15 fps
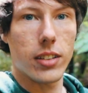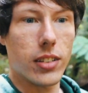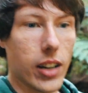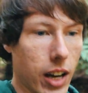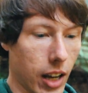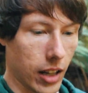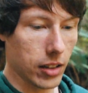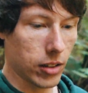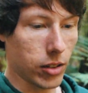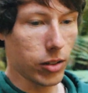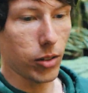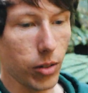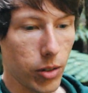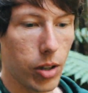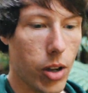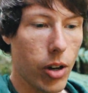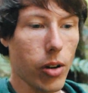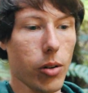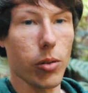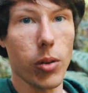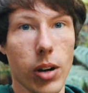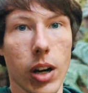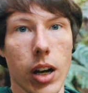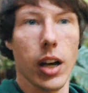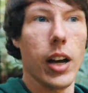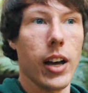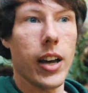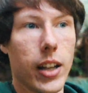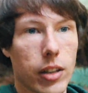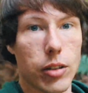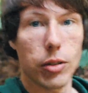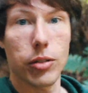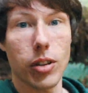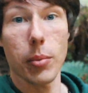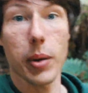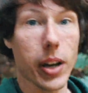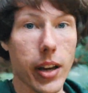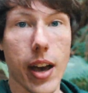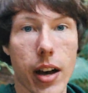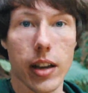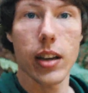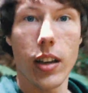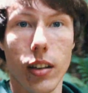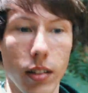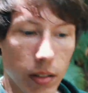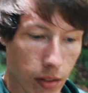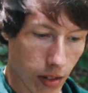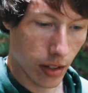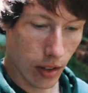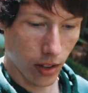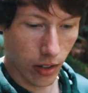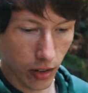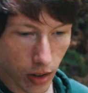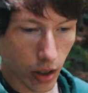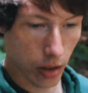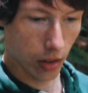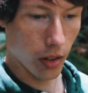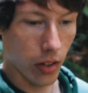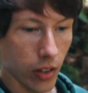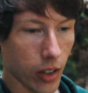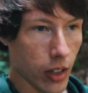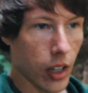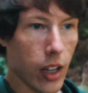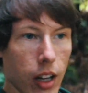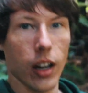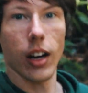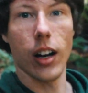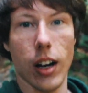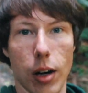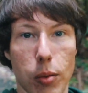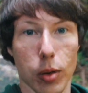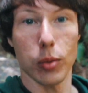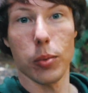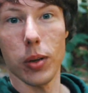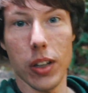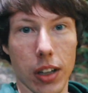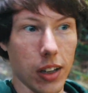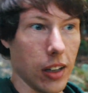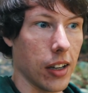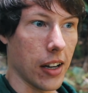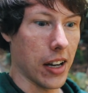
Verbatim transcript: excited to go and do some kayaking. This is not uh, what we